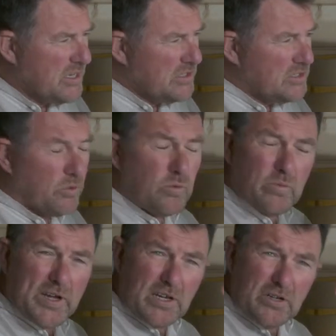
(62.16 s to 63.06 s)
So
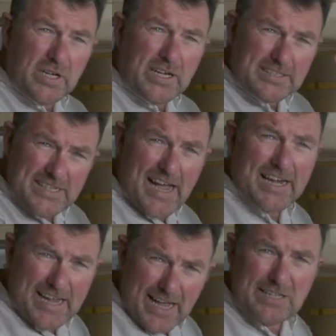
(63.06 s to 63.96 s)
we can look at
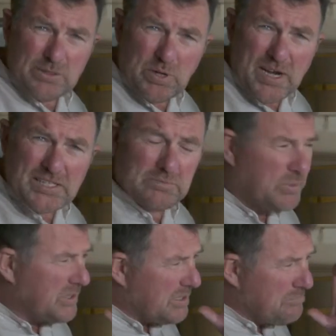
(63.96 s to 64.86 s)
anxiety and depression,
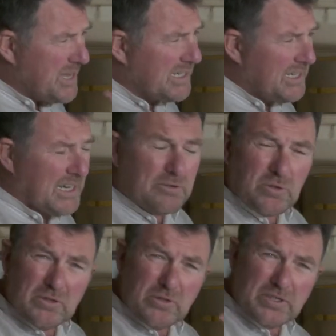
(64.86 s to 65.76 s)
but at the minute, I'm
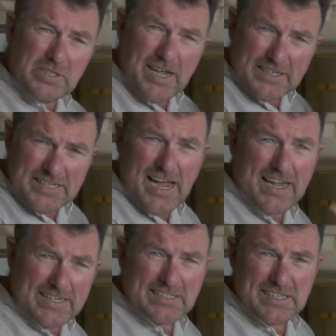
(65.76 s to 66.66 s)
going to look at the
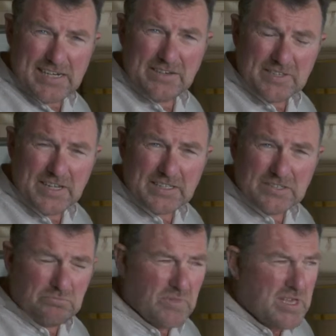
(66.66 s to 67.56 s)
anxiety side of
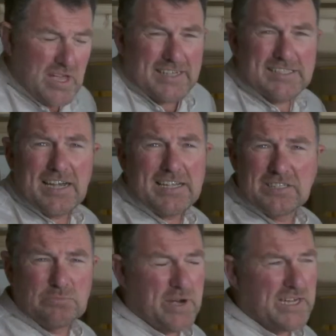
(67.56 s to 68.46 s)
things. Anxiety
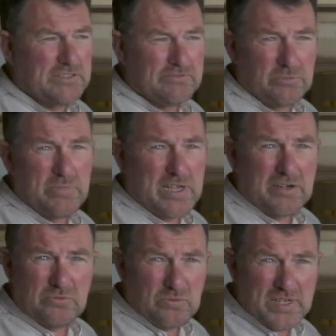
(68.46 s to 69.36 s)
and depression for me
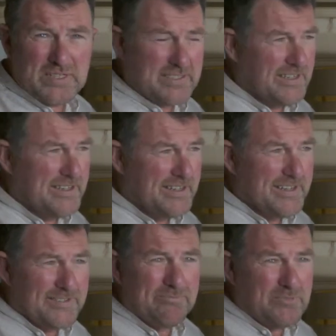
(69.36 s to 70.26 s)
are really,
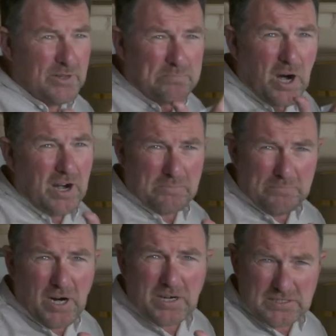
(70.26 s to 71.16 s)
they're part
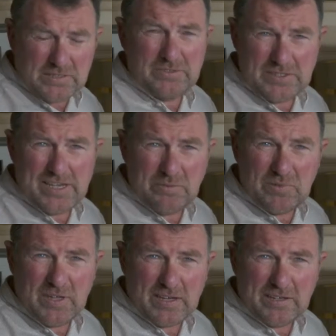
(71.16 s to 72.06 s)
and parcel of the same
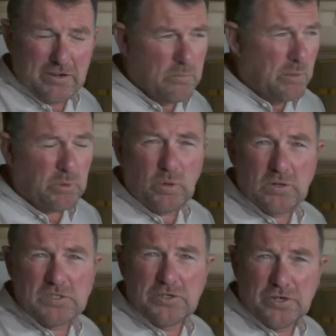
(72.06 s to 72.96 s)
thing. I remember when
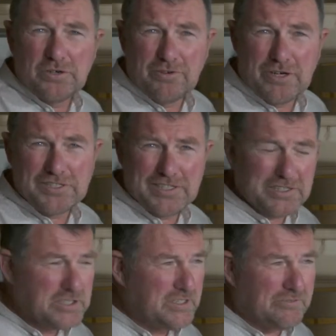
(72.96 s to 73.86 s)
I was at university, I
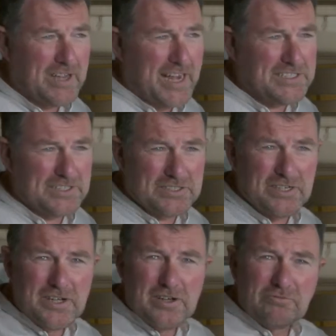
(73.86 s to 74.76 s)
used to have lectures
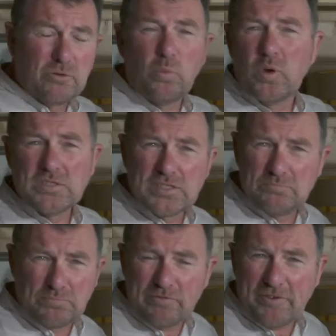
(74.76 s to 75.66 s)
from one
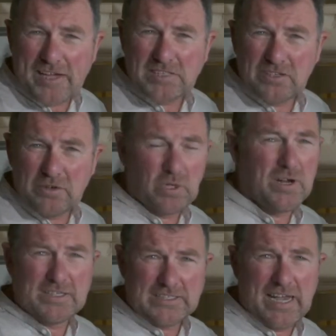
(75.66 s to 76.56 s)
professor about
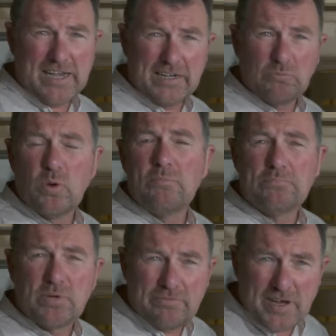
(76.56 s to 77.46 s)
anxiety and one
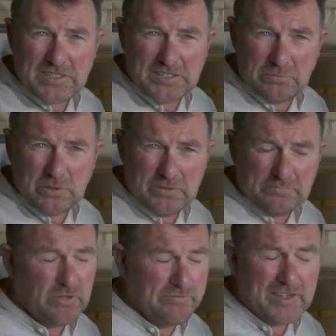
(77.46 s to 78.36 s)
professor
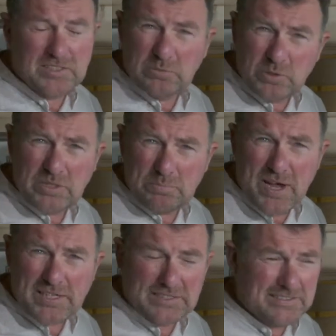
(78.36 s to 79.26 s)
about
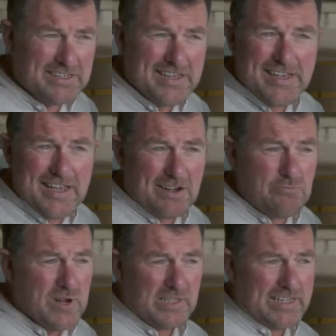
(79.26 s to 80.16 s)
depression.
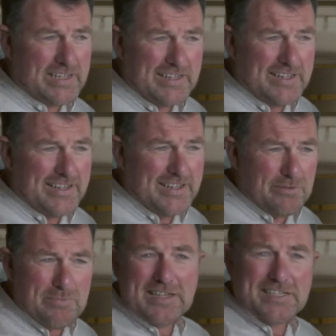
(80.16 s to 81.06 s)
And really,
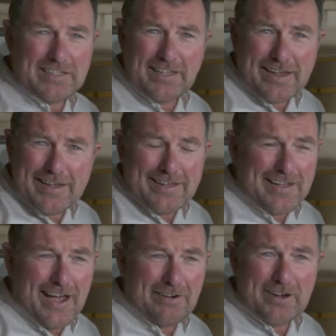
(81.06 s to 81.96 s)
immediately,
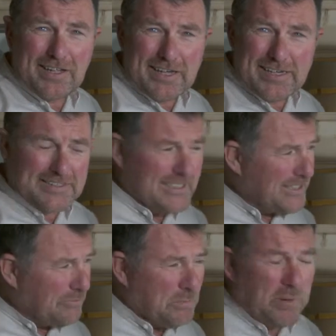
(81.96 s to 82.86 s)
I realized that
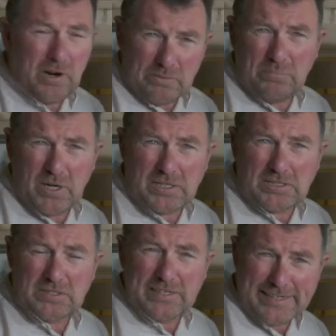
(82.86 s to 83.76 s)
they were part and
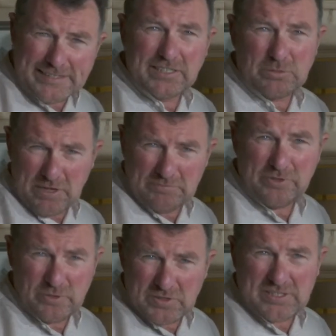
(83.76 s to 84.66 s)
parcel. Each of them
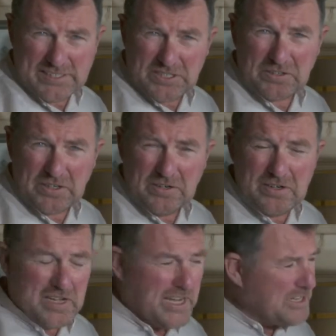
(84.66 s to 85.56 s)
influenced each other,
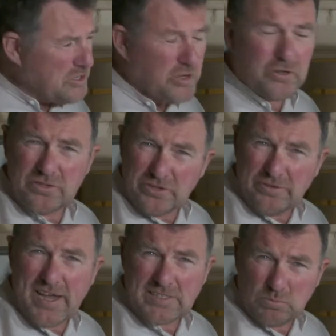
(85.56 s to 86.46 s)
and you couldn't
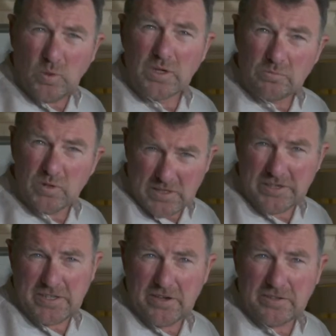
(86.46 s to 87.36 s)
address one
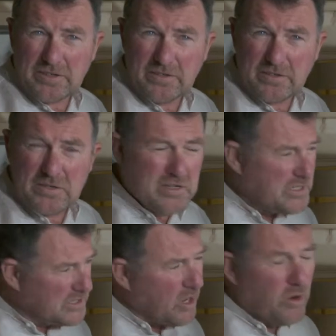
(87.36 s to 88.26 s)
without the other.
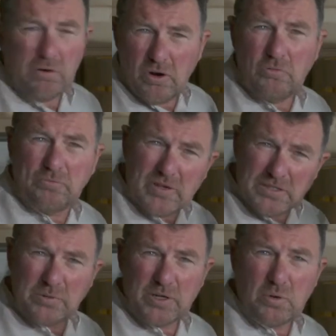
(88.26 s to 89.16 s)
So hopefully
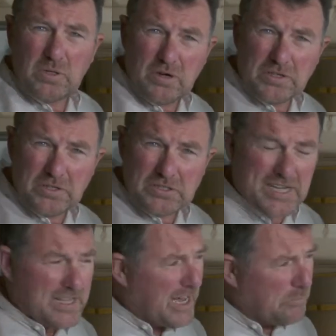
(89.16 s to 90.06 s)
as we go along, you'll
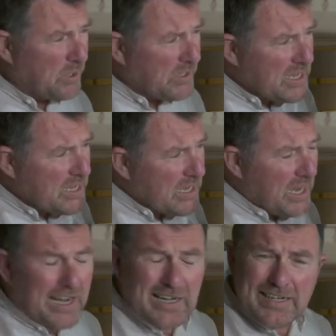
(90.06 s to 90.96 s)
see that. But
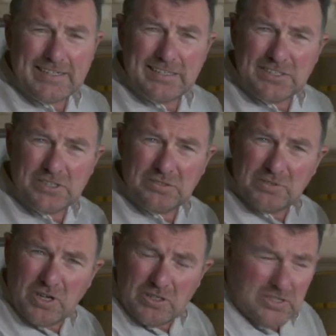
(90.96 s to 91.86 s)
I'd like to just
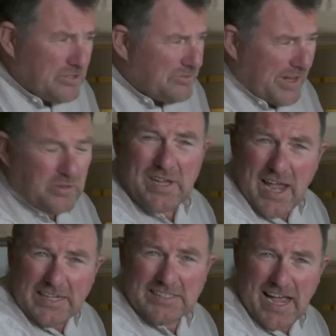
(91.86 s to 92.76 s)
concentrate on the
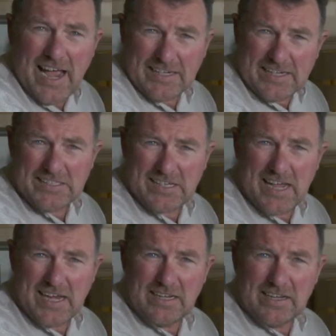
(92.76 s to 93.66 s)
anxiety
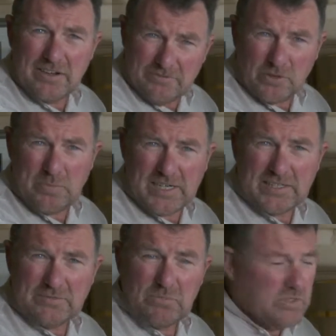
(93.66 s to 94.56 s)
side for a
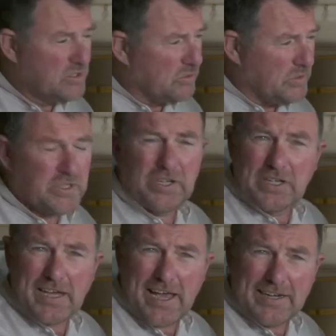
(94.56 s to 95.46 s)
minute so that you
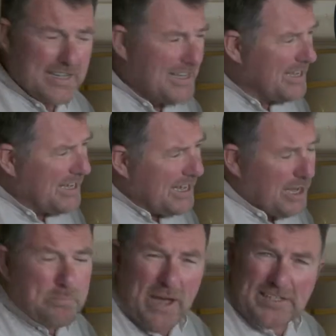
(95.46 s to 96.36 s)
can get
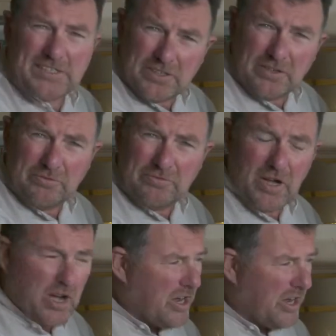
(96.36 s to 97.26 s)
a picture of
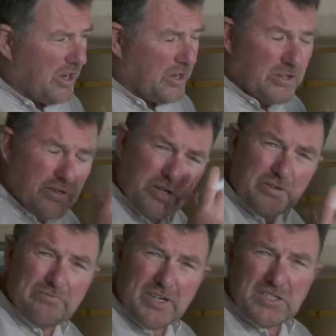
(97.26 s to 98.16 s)
how you
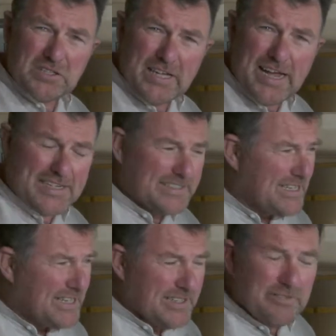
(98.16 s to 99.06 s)
can visualize
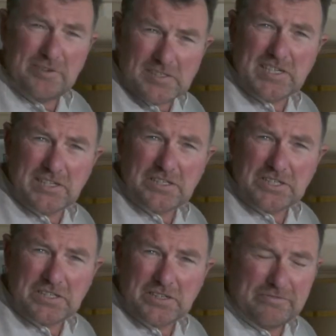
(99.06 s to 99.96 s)
the
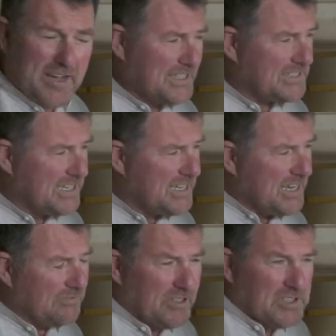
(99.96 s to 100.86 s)
physiological effects
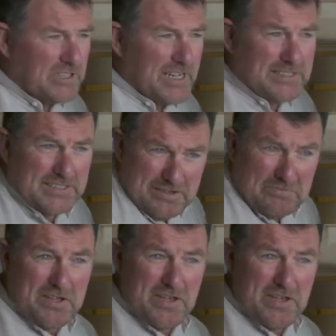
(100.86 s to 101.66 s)
and visualize the